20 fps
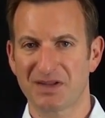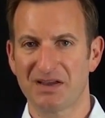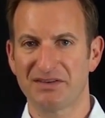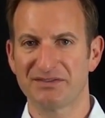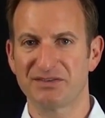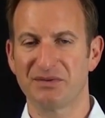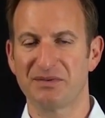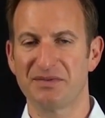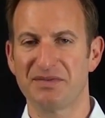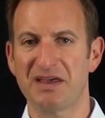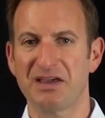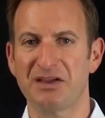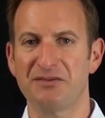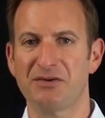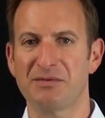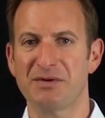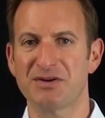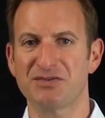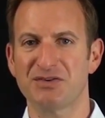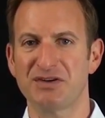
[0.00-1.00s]
So thank you
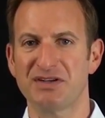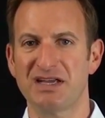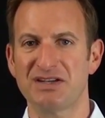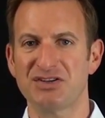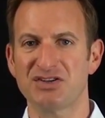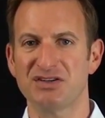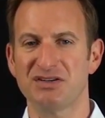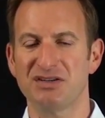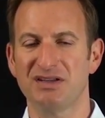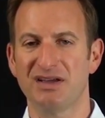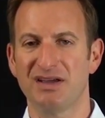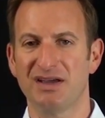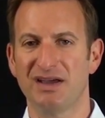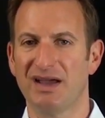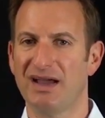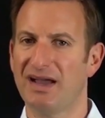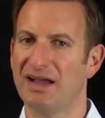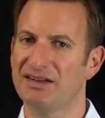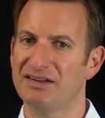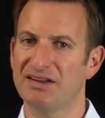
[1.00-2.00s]
very much for your attention,
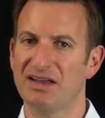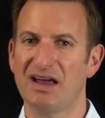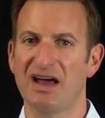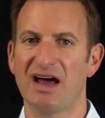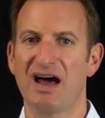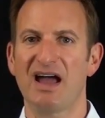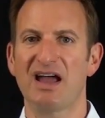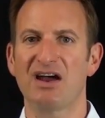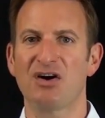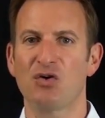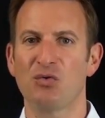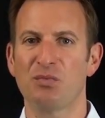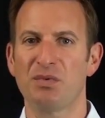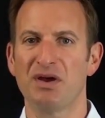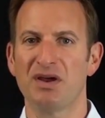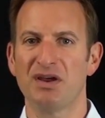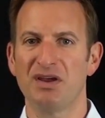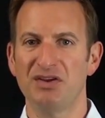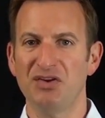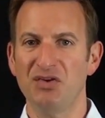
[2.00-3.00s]
and I hope
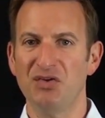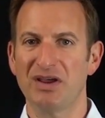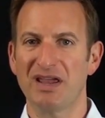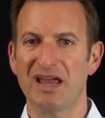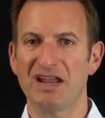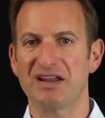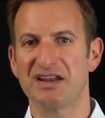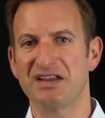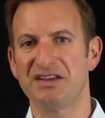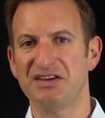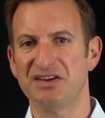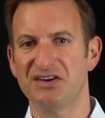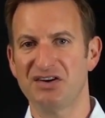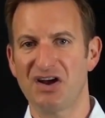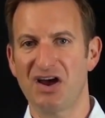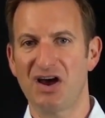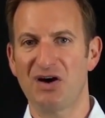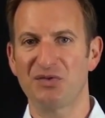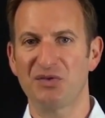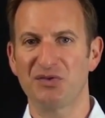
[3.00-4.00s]
you get an idea
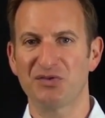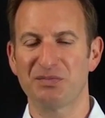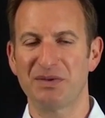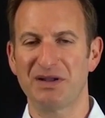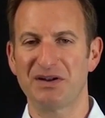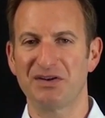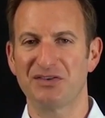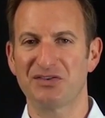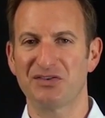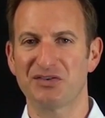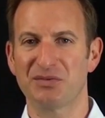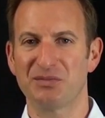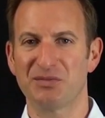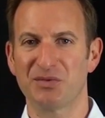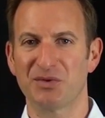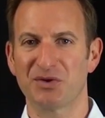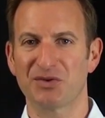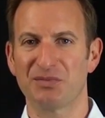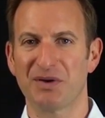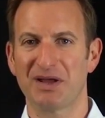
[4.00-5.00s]
how those planning system
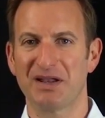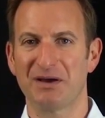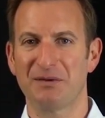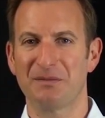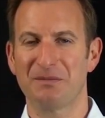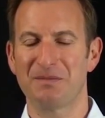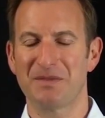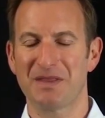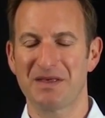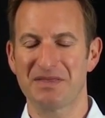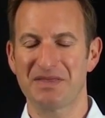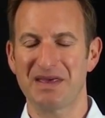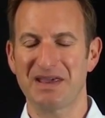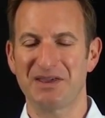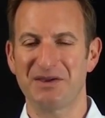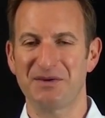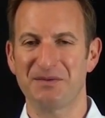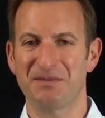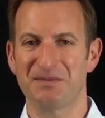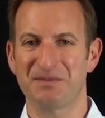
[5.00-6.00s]
works by now.
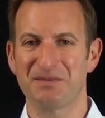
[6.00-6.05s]
Thank you.